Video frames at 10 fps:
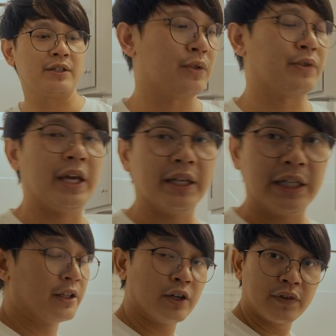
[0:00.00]
to create
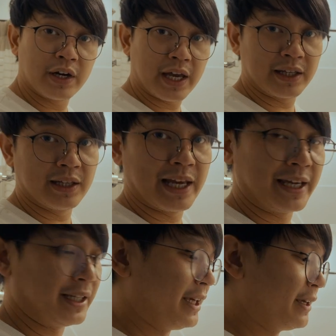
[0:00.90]
an overhead
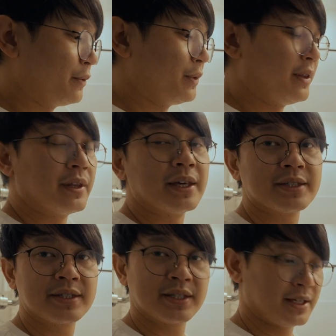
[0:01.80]
lighting with
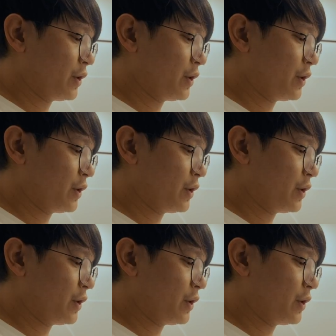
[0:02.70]
this.